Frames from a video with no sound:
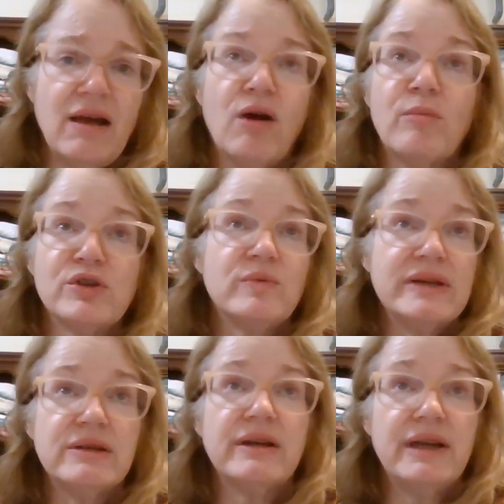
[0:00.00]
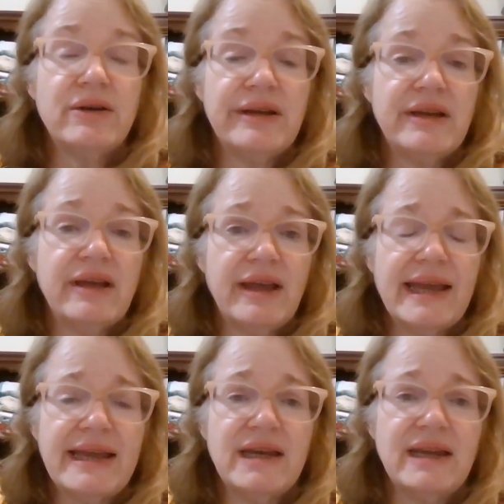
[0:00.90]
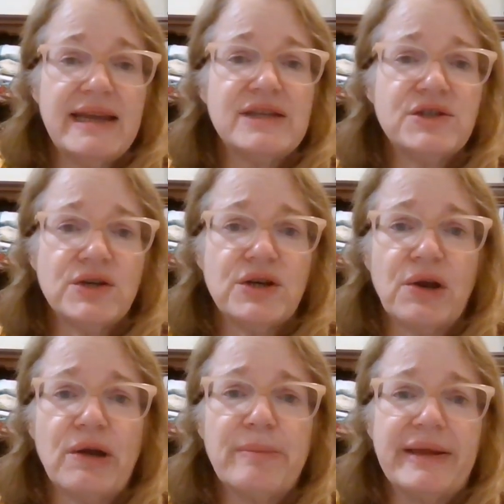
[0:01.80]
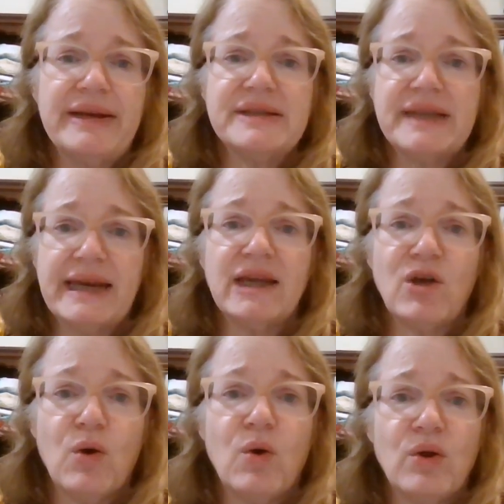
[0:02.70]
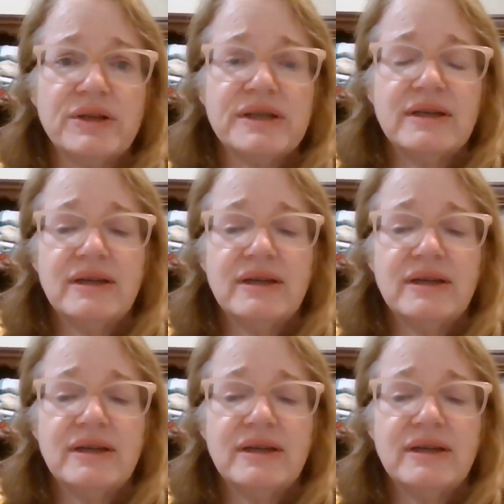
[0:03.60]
almost winter here in Eastern Europe, and it's getting cold.